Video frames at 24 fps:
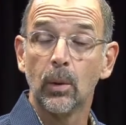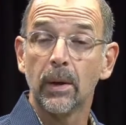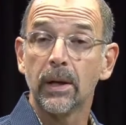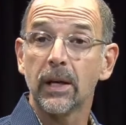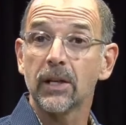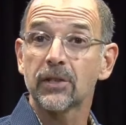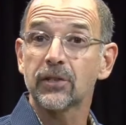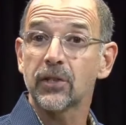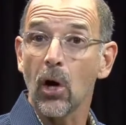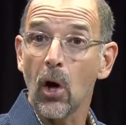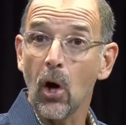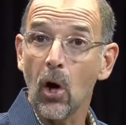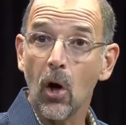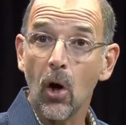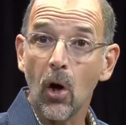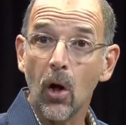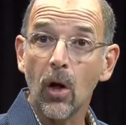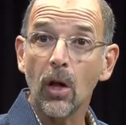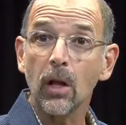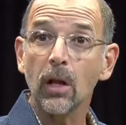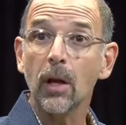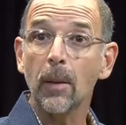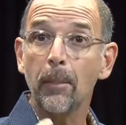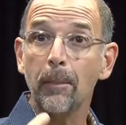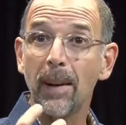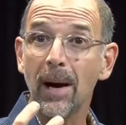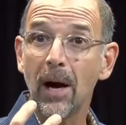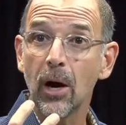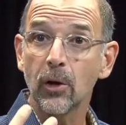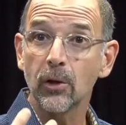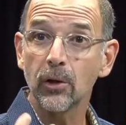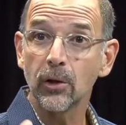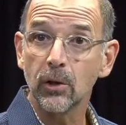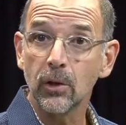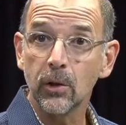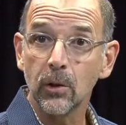when it's all
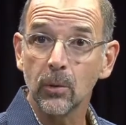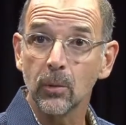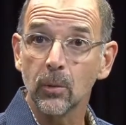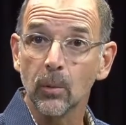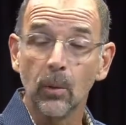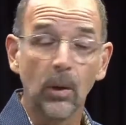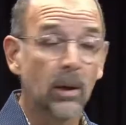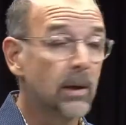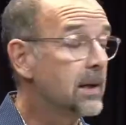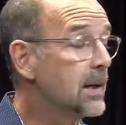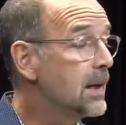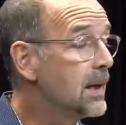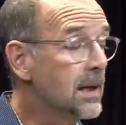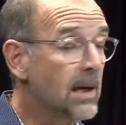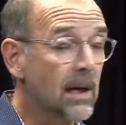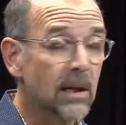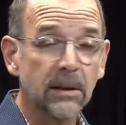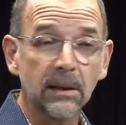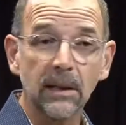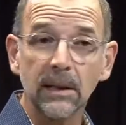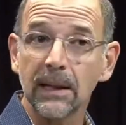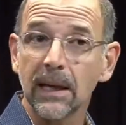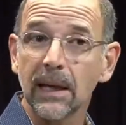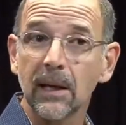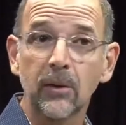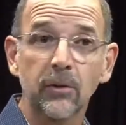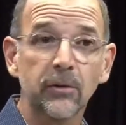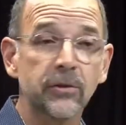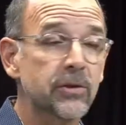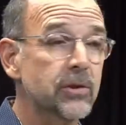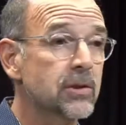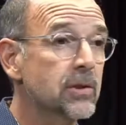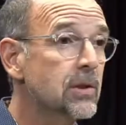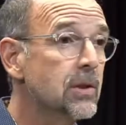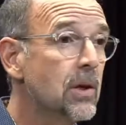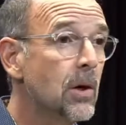about you, nothing
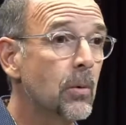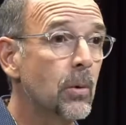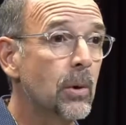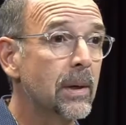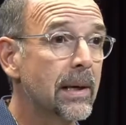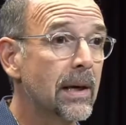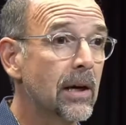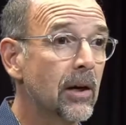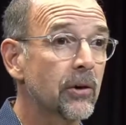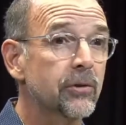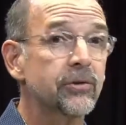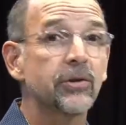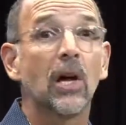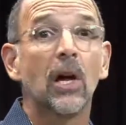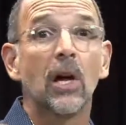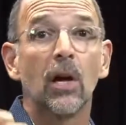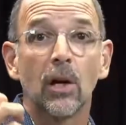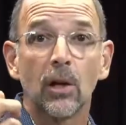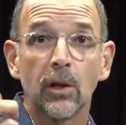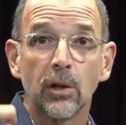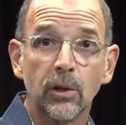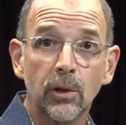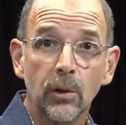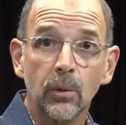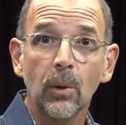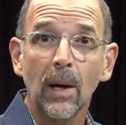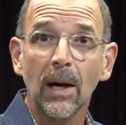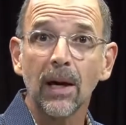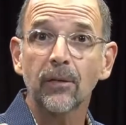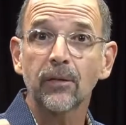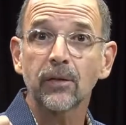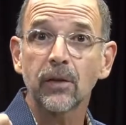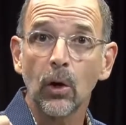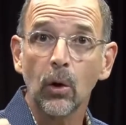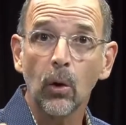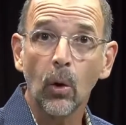else, no one else,
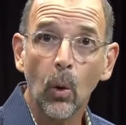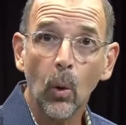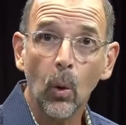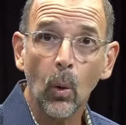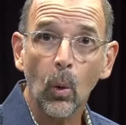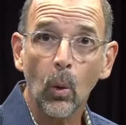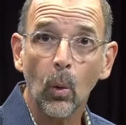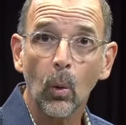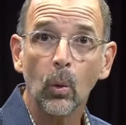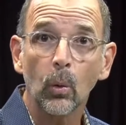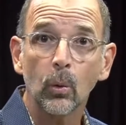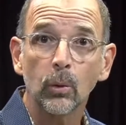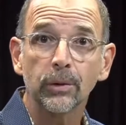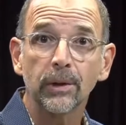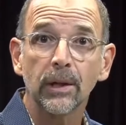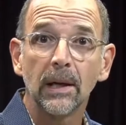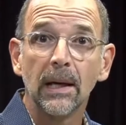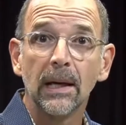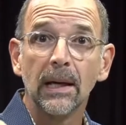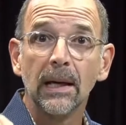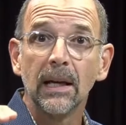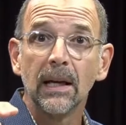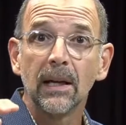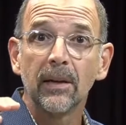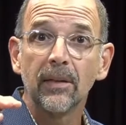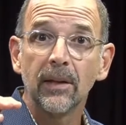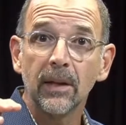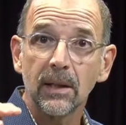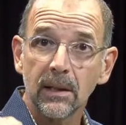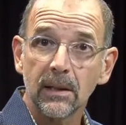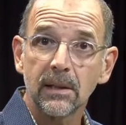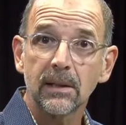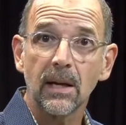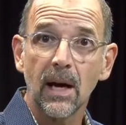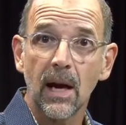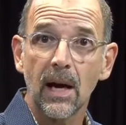you have to hold
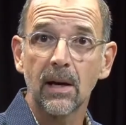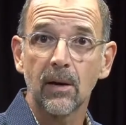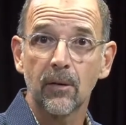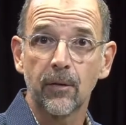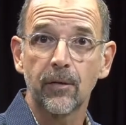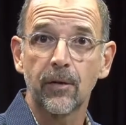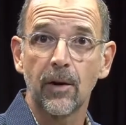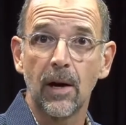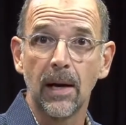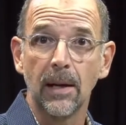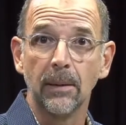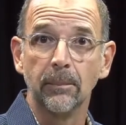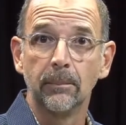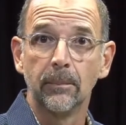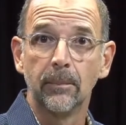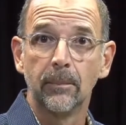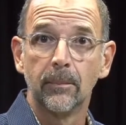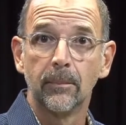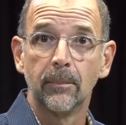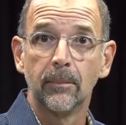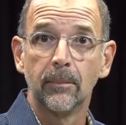the entire frame.